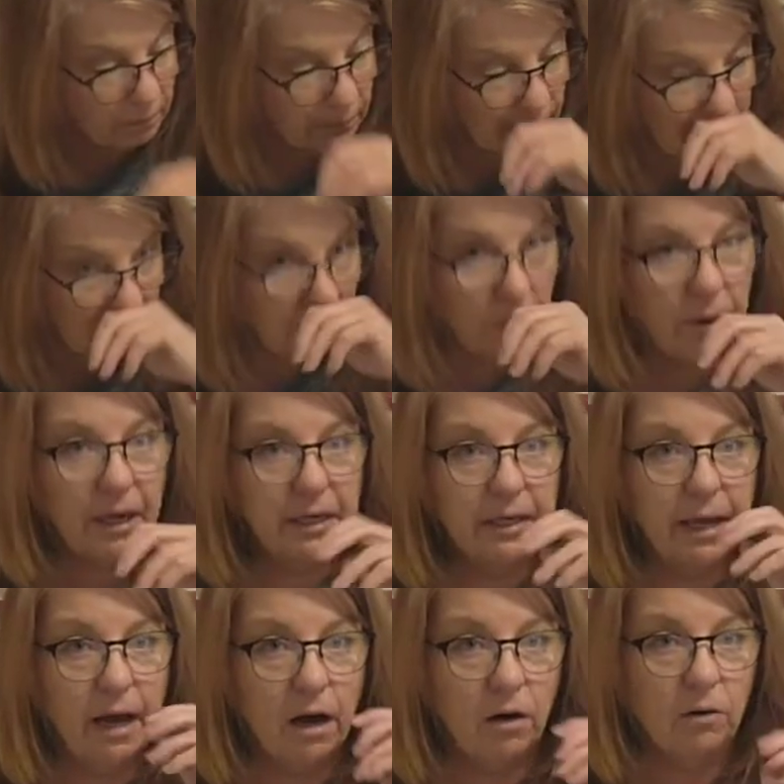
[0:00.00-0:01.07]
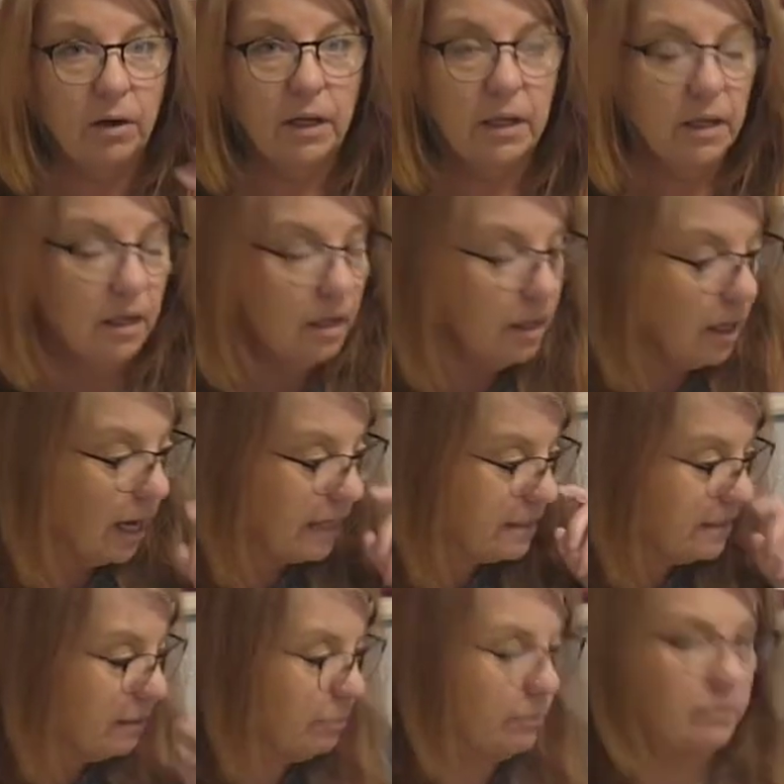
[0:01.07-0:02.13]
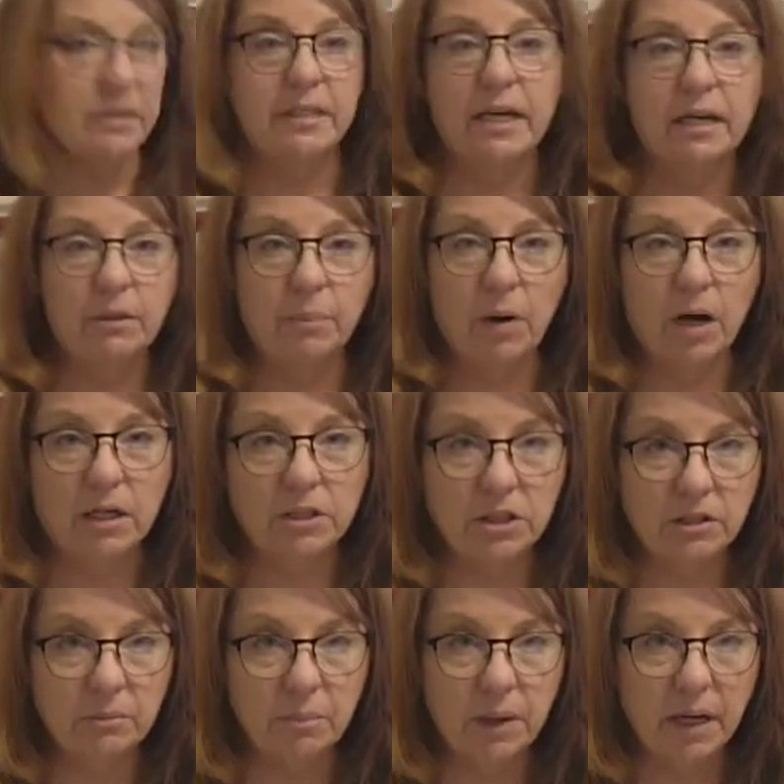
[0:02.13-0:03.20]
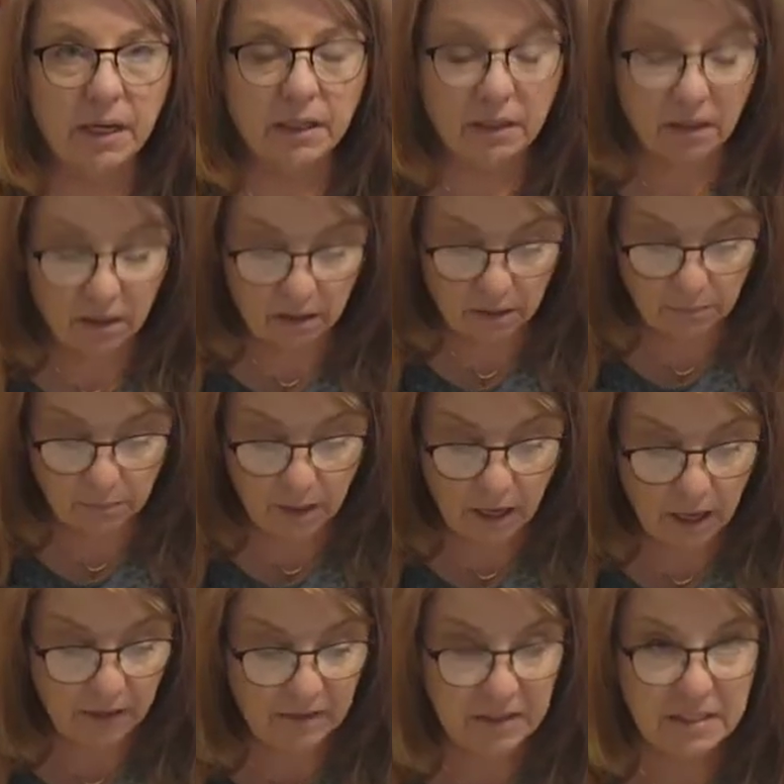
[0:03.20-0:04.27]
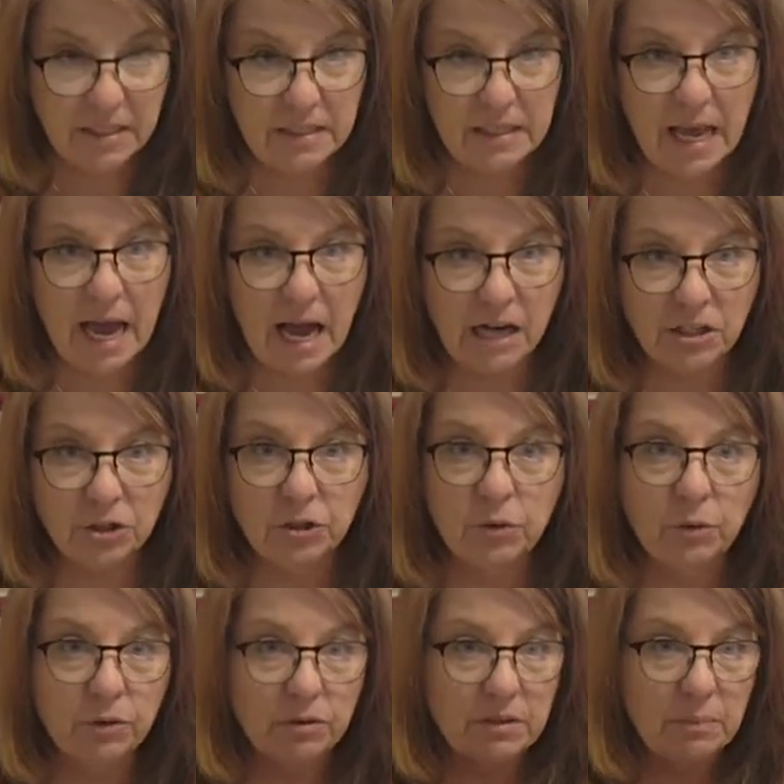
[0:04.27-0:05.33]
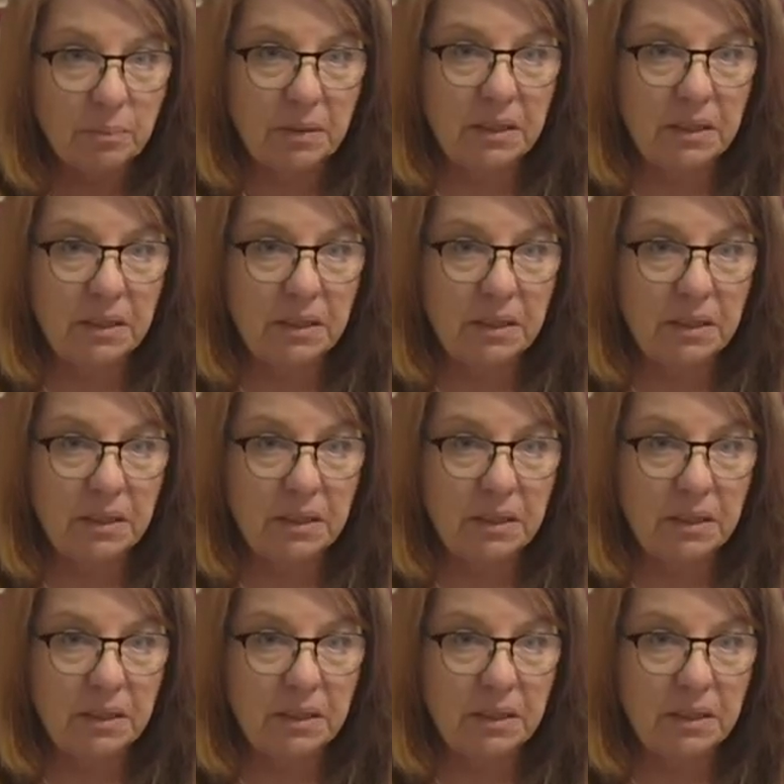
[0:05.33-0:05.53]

All right, now, I said we were decoupaging, but this is actually one of those peel